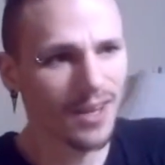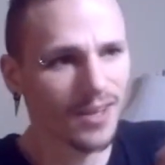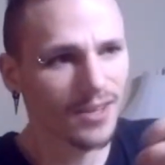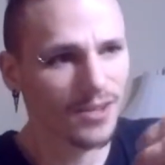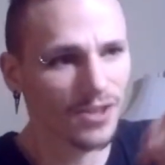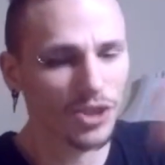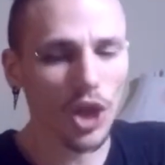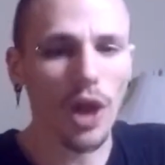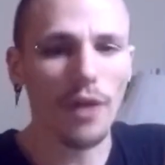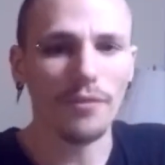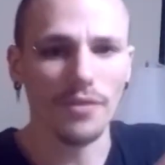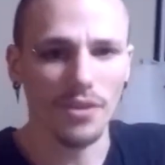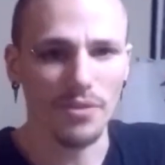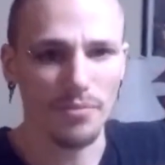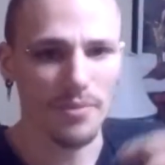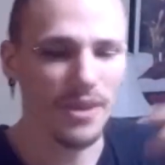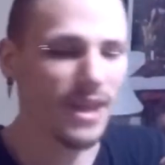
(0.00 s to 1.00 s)

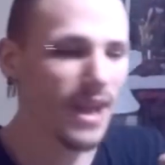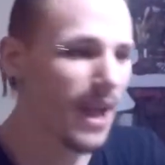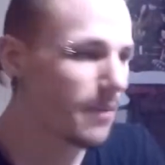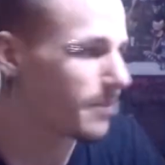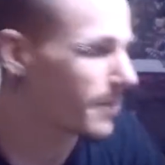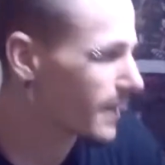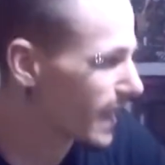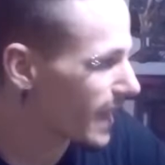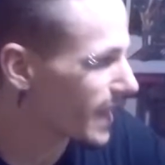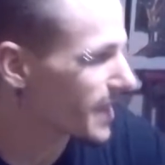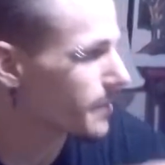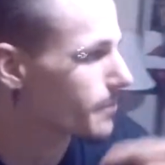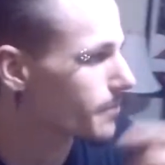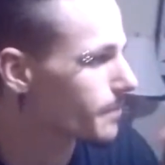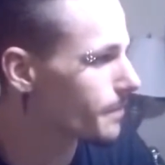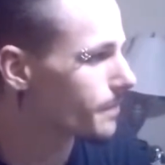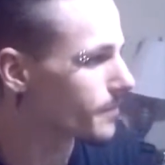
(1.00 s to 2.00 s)
softened me. I
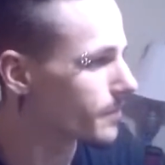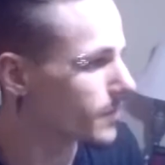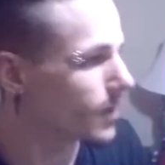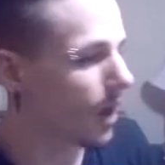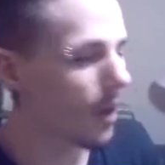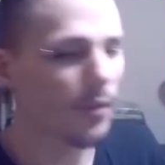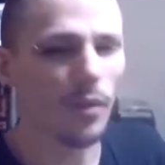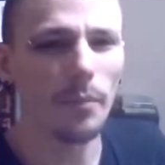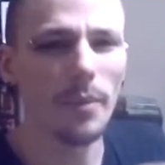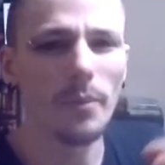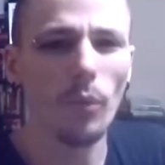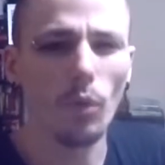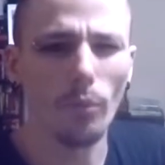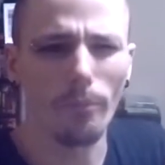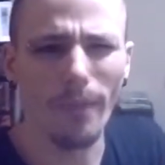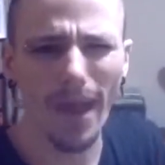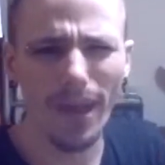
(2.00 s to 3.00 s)
became a little bit
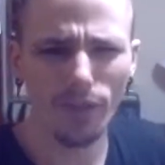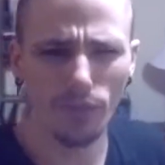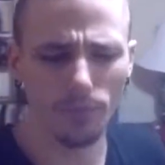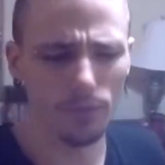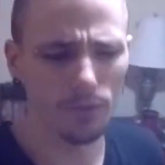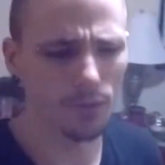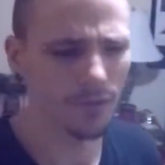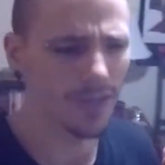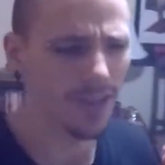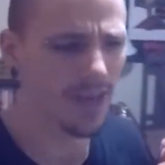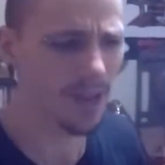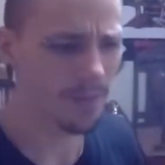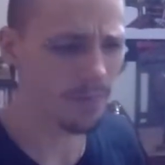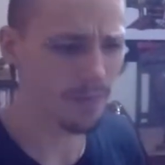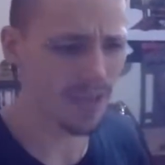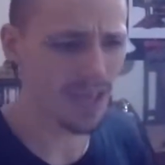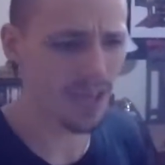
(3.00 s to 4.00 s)
more malleable, and I
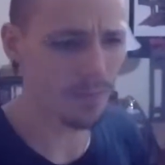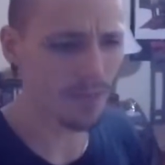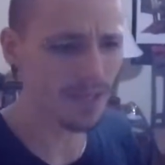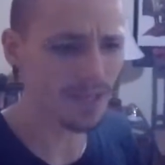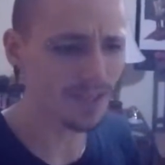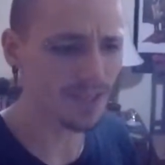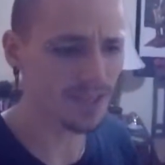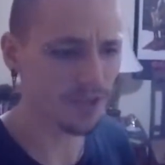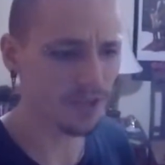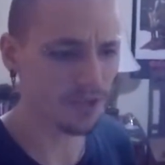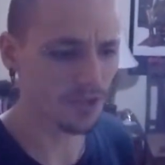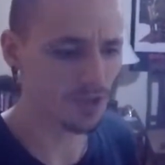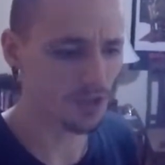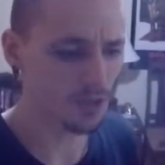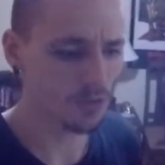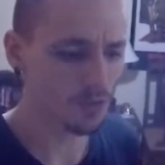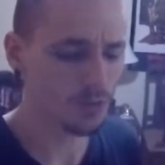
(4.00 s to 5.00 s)
became easier
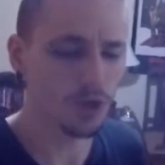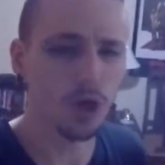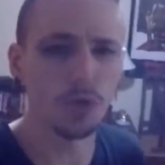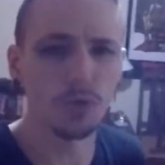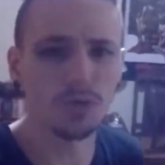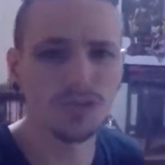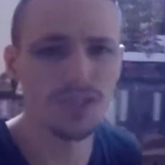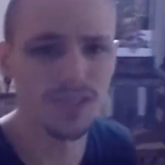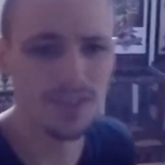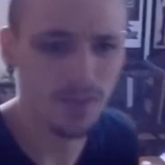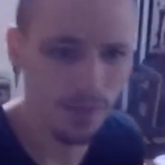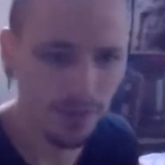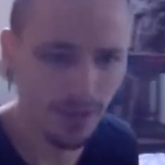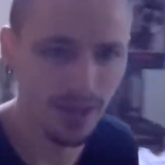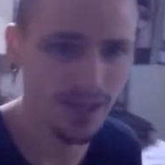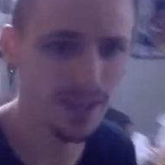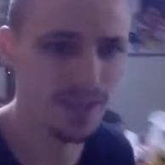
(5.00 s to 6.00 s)
to coax into
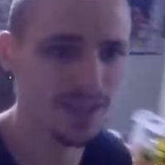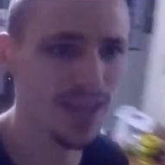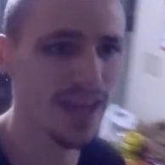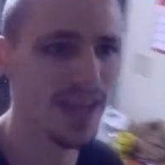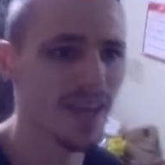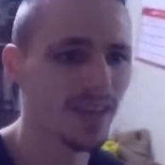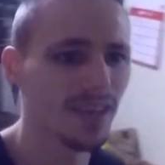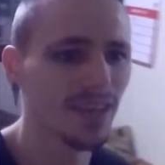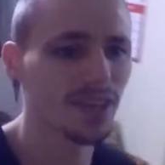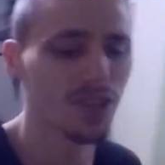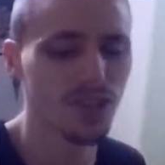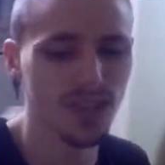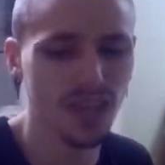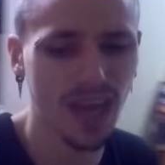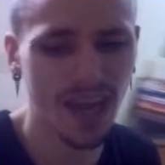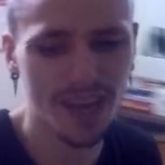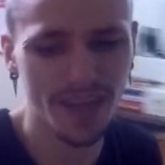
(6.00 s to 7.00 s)
things, and I just
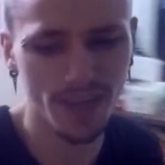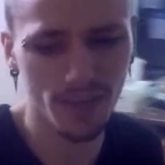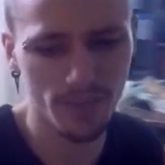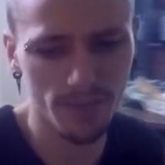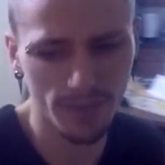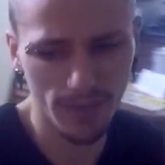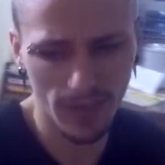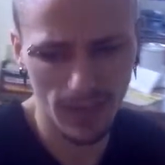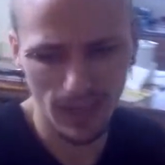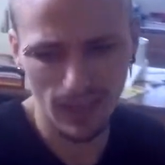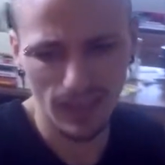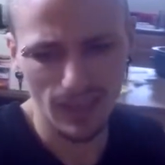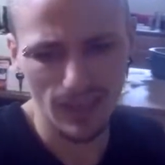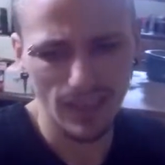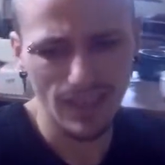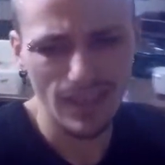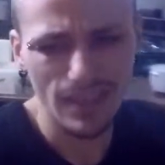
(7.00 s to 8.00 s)
kind of
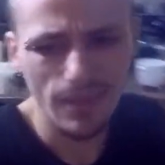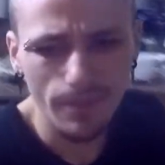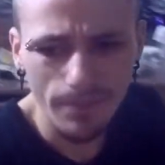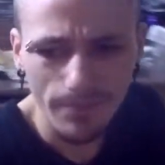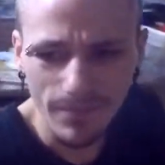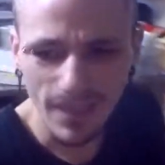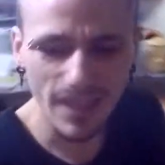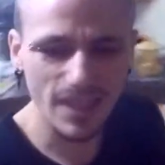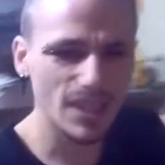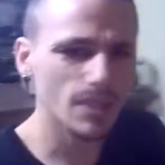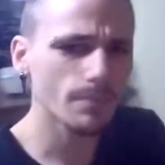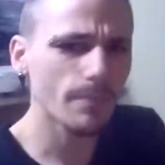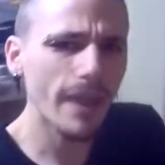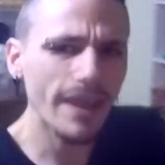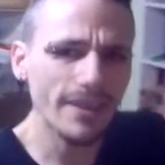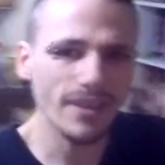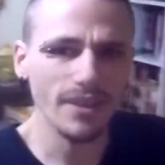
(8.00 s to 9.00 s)

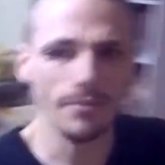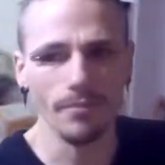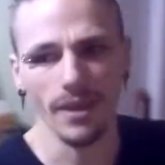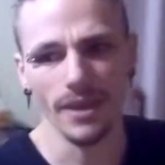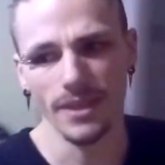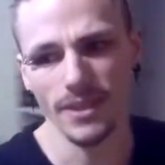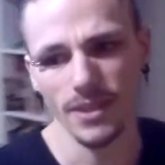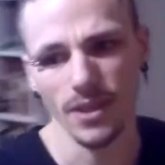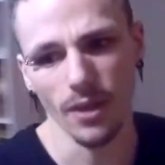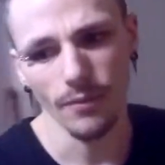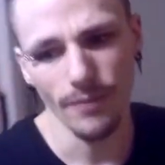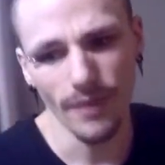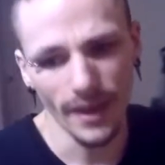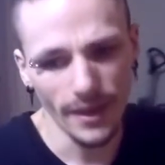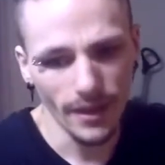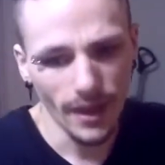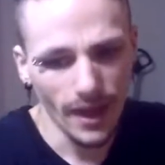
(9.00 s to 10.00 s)
expanded myself.
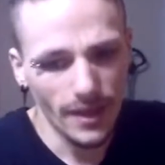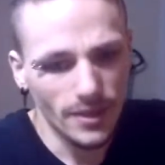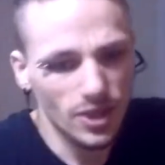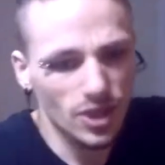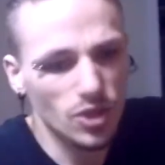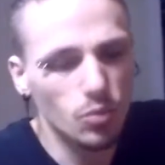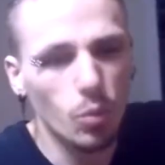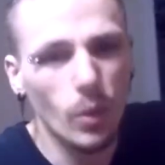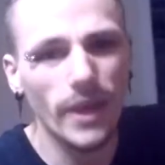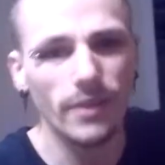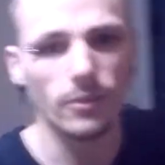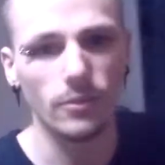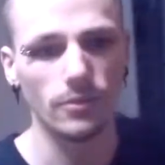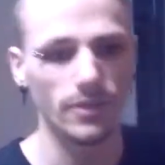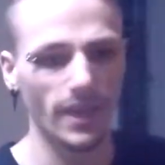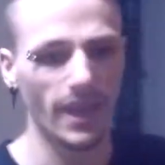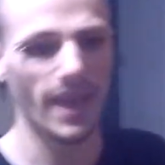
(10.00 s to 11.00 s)
I
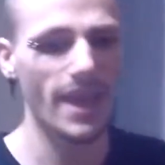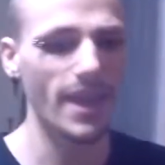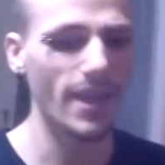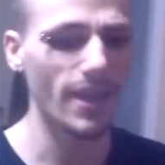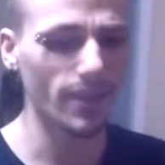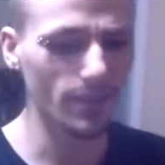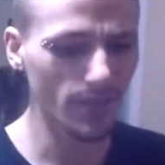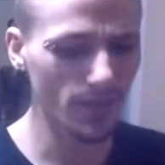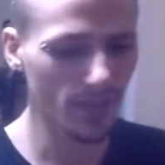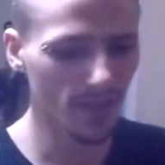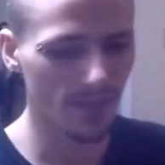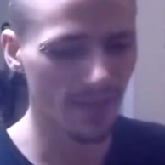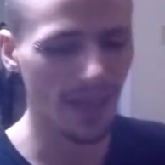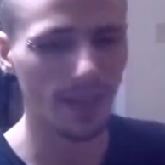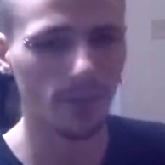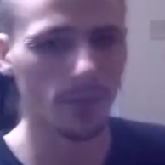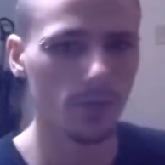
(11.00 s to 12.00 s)
swelled, and
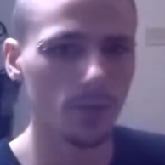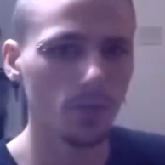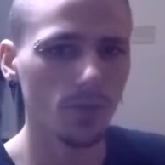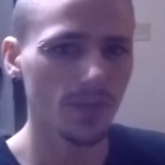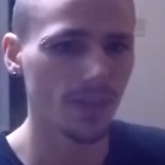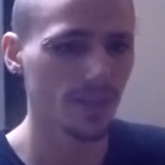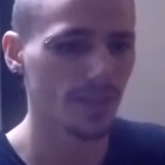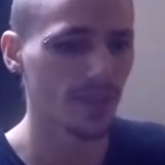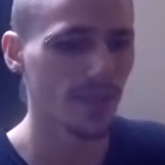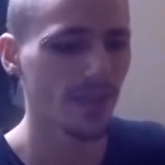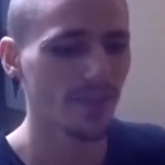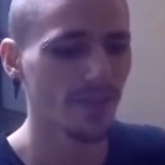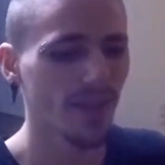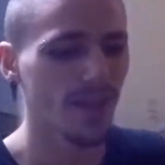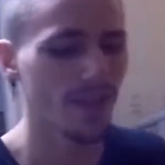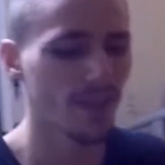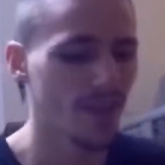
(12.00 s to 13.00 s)
that loosened it,
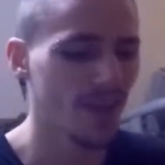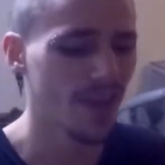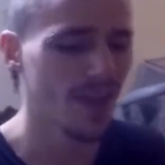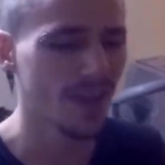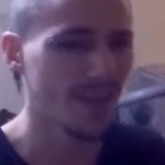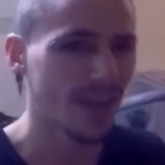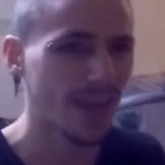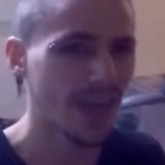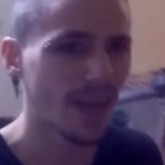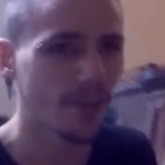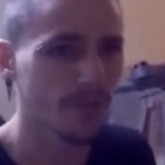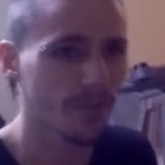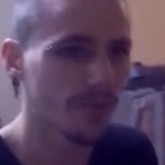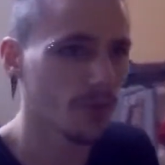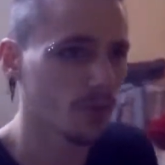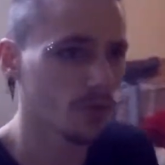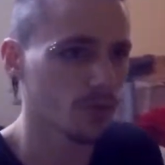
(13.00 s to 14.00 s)
and that kind of
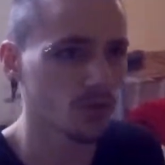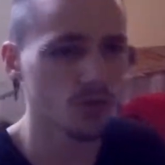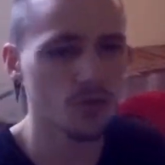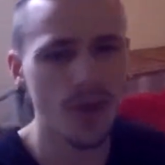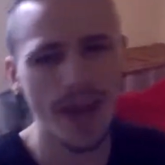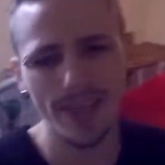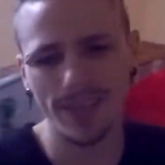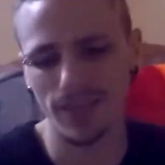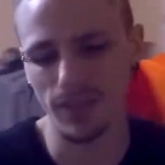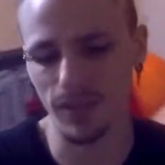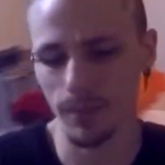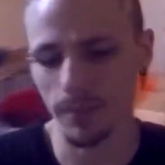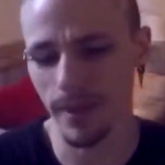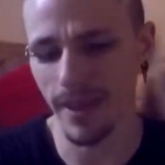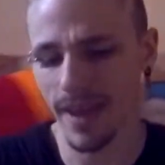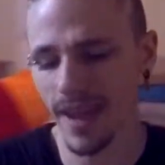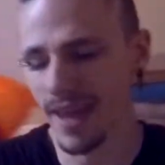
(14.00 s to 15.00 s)
filled those cracks a little
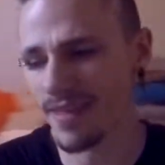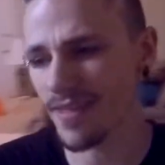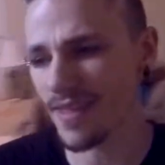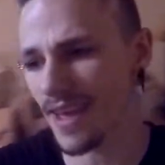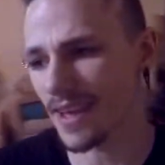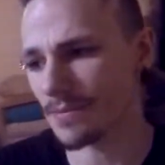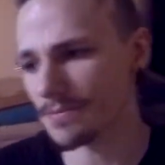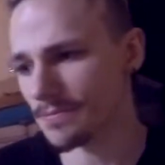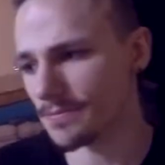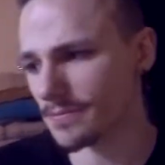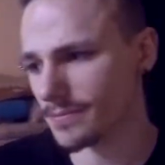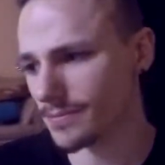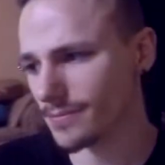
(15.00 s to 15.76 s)
bit, and then